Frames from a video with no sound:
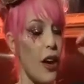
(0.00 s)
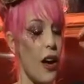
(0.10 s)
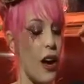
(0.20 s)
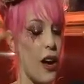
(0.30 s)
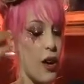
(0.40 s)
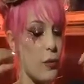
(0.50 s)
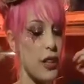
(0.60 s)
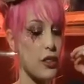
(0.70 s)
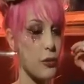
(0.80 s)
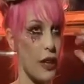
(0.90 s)
how
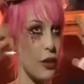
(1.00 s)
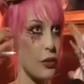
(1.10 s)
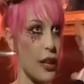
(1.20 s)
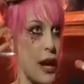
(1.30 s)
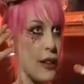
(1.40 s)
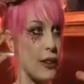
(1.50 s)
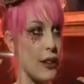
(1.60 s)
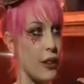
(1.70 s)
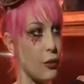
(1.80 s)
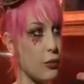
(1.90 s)
much of my own
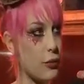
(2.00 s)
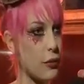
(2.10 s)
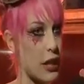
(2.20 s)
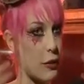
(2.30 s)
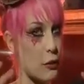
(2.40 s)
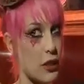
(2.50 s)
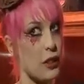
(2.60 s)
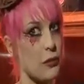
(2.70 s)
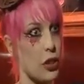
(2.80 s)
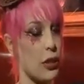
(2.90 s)
reality that I really
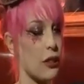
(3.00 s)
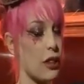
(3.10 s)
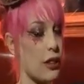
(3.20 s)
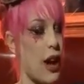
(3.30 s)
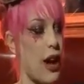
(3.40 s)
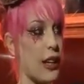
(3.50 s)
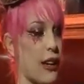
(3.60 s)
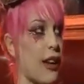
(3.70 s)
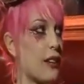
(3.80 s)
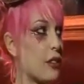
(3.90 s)
do live in I
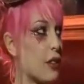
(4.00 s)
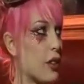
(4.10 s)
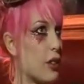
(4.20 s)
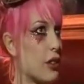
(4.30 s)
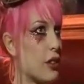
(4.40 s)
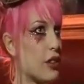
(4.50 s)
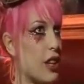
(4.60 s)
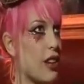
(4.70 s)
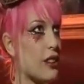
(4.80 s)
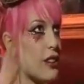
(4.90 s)
can
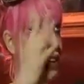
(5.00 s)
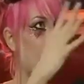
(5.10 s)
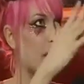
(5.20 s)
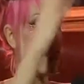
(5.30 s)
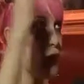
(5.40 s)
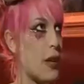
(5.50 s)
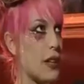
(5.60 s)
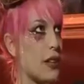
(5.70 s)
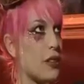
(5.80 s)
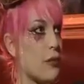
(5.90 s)
share, and see how I can
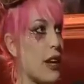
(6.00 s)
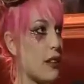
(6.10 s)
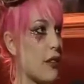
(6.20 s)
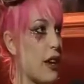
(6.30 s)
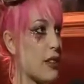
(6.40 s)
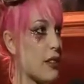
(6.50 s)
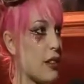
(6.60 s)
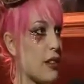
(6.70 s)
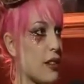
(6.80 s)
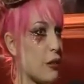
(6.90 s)
make it manifest
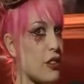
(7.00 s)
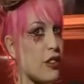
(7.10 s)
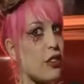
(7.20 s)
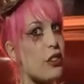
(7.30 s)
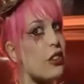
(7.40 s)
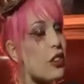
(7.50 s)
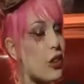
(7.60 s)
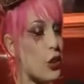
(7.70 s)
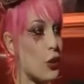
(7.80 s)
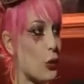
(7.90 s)
in the physical
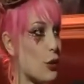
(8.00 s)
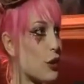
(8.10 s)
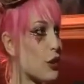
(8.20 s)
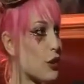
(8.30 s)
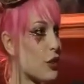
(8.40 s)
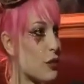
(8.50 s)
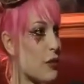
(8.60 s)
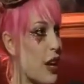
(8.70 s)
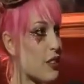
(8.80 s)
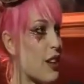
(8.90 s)
world
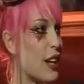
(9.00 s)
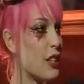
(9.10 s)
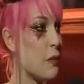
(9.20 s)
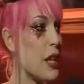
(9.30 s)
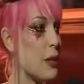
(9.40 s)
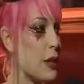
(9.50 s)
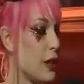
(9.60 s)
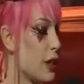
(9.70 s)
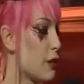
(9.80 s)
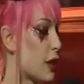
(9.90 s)
outside, and maybe
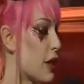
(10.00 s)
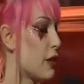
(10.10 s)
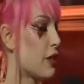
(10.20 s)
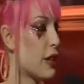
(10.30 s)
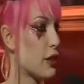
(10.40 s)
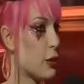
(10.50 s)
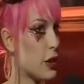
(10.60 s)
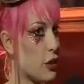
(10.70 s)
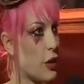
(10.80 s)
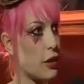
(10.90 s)
give a kind of sanctuary
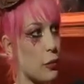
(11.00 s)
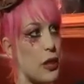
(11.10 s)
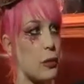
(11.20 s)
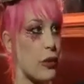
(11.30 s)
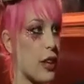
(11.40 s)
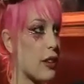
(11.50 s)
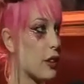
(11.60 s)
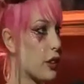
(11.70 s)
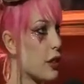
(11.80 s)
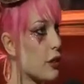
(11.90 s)
to other people that are
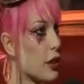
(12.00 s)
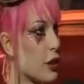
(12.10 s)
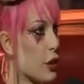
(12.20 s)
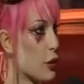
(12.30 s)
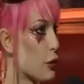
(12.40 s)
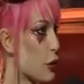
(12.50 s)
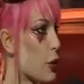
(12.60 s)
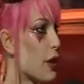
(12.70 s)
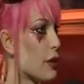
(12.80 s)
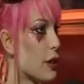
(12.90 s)
looking for
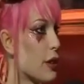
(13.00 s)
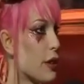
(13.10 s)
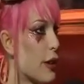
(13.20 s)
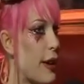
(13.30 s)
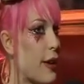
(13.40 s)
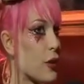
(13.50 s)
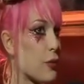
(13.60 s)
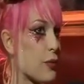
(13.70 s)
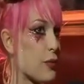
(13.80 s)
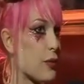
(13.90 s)
one. And
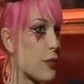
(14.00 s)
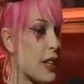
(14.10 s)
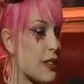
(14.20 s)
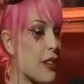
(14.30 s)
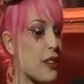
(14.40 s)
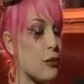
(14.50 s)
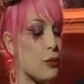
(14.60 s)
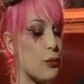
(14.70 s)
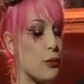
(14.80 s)
that's kind of